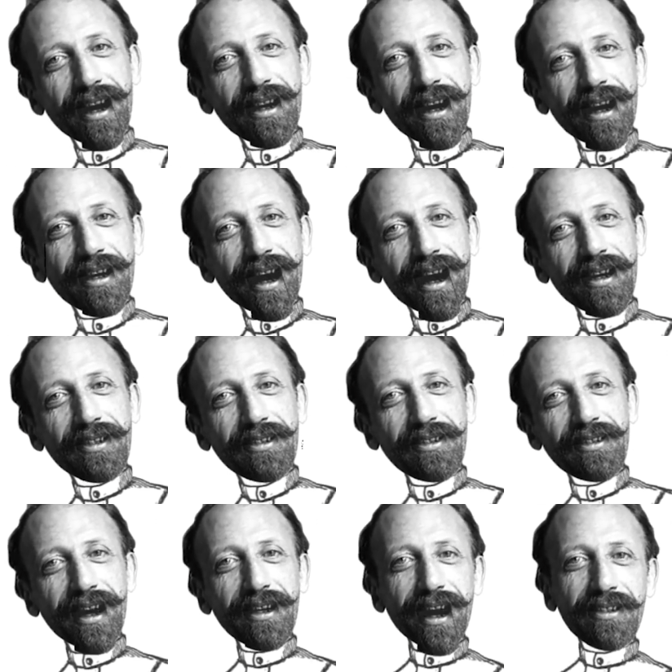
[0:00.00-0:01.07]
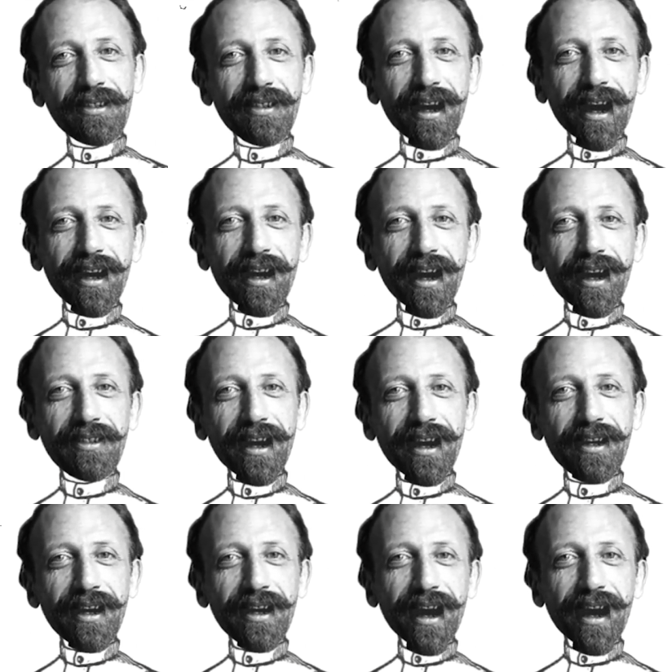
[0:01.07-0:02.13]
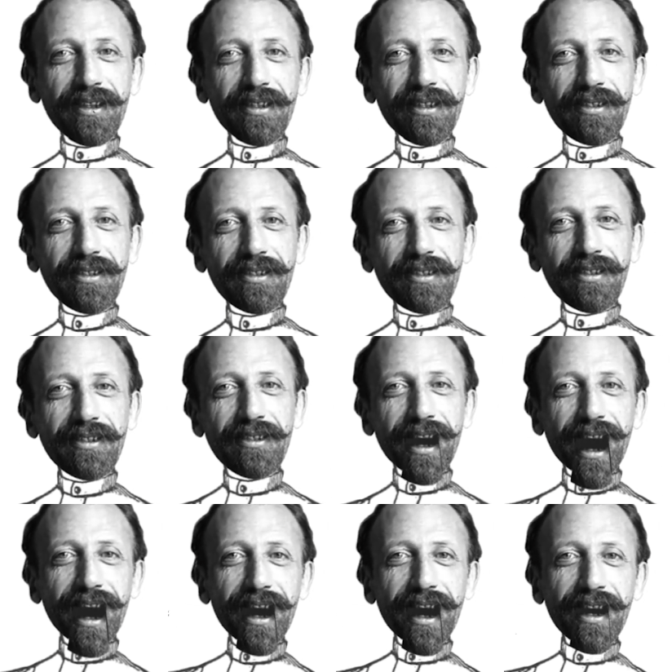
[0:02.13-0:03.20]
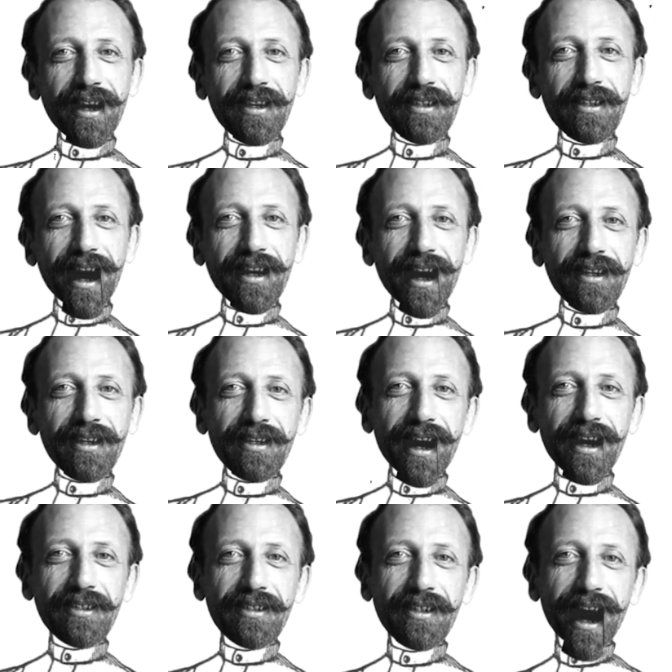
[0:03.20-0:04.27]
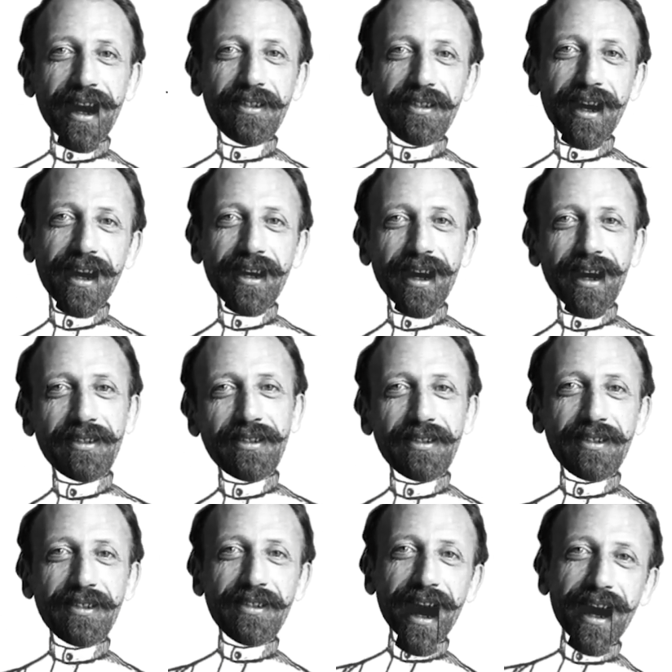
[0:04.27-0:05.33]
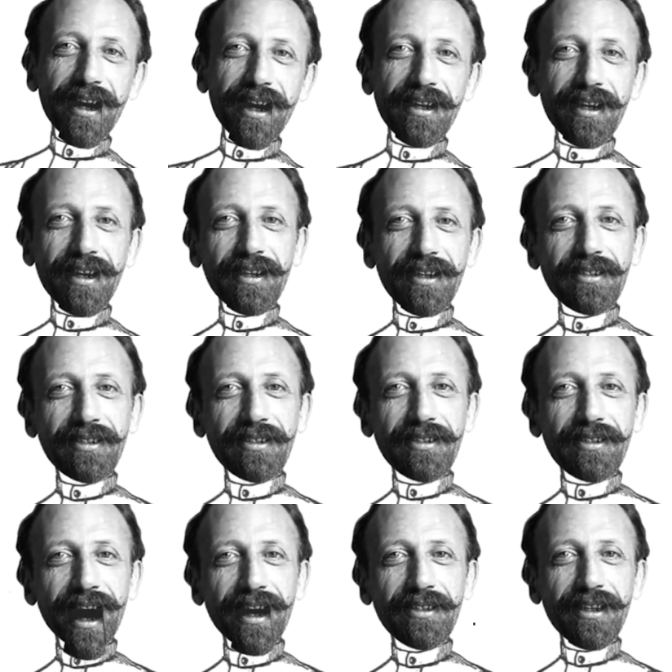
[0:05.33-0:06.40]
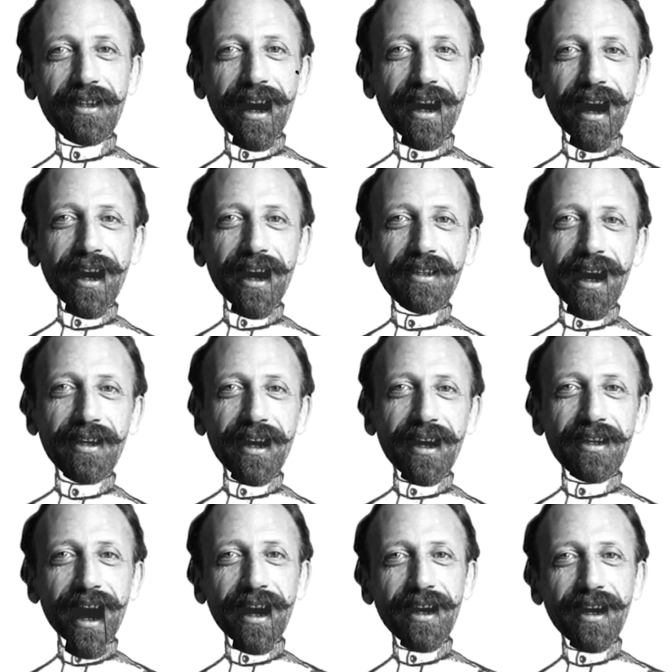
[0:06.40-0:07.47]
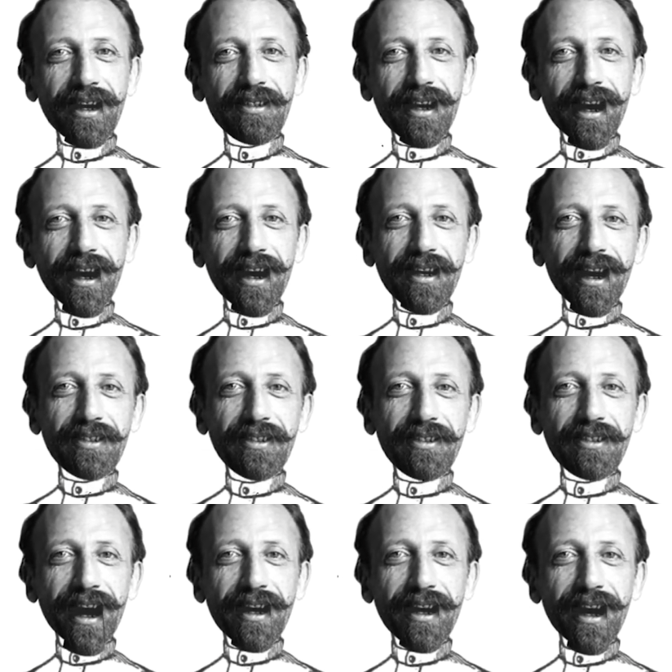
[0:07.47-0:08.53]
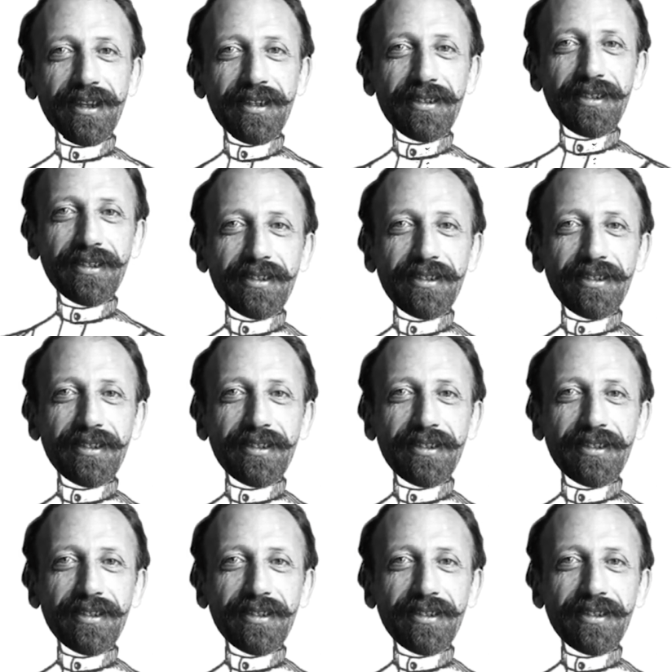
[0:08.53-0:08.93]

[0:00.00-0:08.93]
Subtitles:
the shape of the cornea itself, moving the focal point backwards, forwards, or pulling a divided image together.